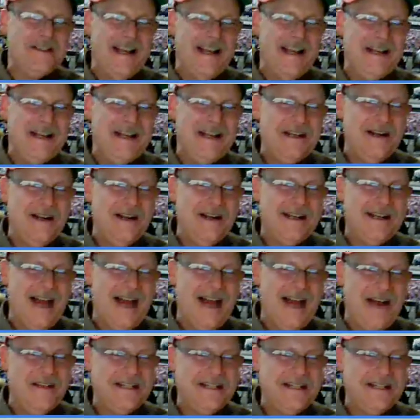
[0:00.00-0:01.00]
I do on
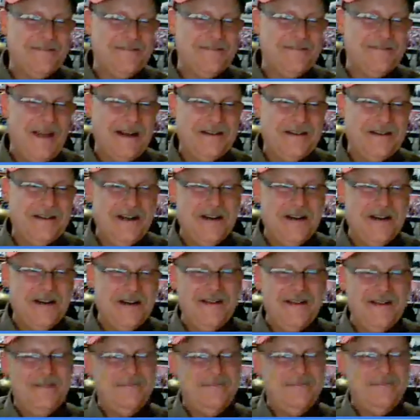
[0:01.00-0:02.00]
Comic Spectrum
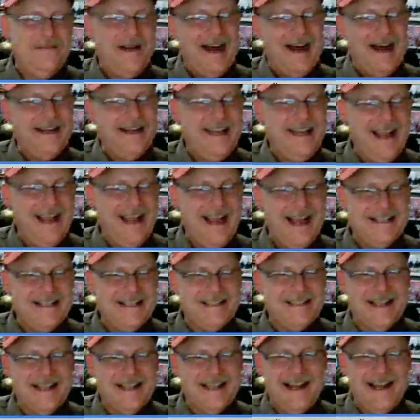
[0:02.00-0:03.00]
and the
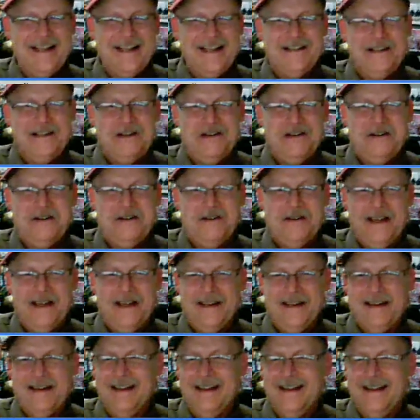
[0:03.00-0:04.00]
podcasts that I do
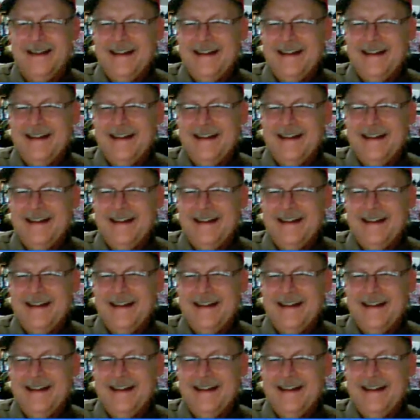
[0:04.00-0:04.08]
and,